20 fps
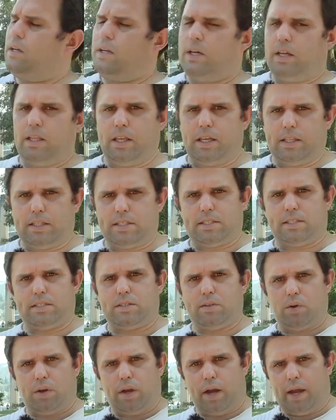and
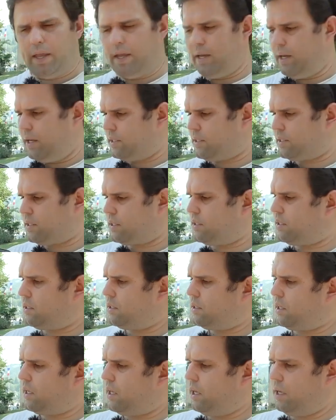that's I ask
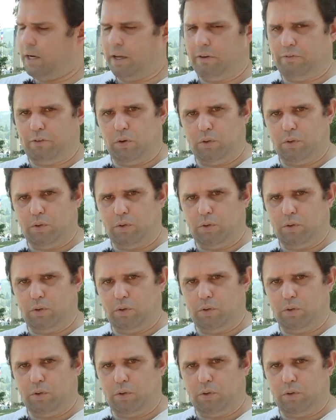K&F